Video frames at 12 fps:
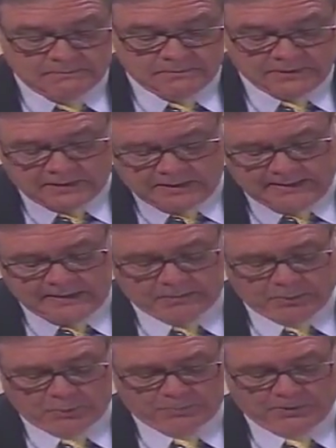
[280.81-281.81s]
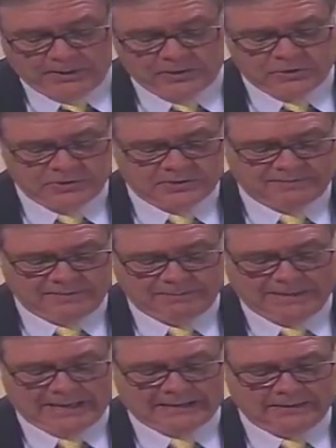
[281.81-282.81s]
declining appropriations have
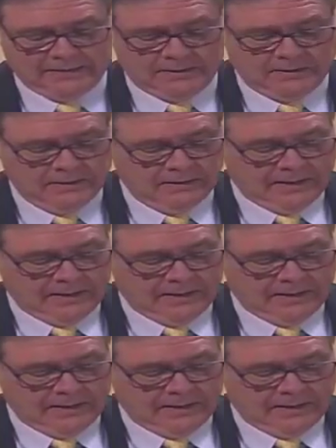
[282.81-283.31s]
impacted the